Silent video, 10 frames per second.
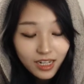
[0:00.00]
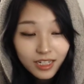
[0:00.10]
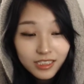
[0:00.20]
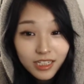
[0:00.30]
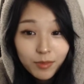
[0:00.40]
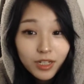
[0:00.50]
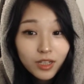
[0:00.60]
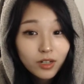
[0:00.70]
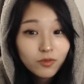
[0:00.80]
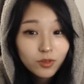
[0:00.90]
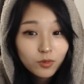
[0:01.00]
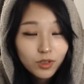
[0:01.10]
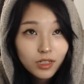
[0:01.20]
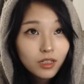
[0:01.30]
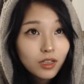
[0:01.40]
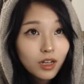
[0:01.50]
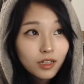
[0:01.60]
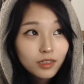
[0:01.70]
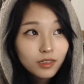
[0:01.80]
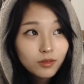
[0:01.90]
I set my alarm for 1
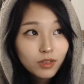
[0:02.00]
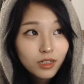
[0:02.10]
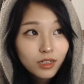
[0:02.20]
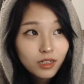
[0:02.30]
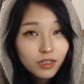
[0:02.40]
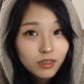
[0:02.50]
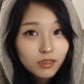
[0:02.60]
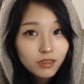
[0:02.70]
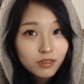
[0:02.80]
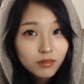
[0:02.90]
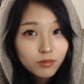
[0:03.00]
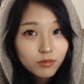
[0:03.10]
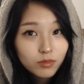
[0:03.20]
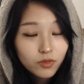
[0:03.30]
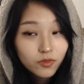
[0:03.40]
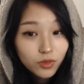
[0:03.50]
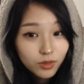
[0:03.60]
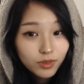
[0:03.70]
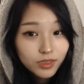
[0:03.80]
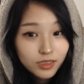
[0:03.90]
o'clock before I
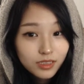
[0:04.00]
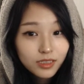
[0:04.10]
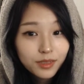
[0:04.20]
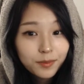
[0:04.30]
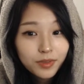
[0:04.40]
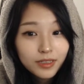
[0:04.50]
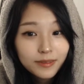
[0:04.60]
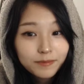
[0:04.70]
went to sleep, but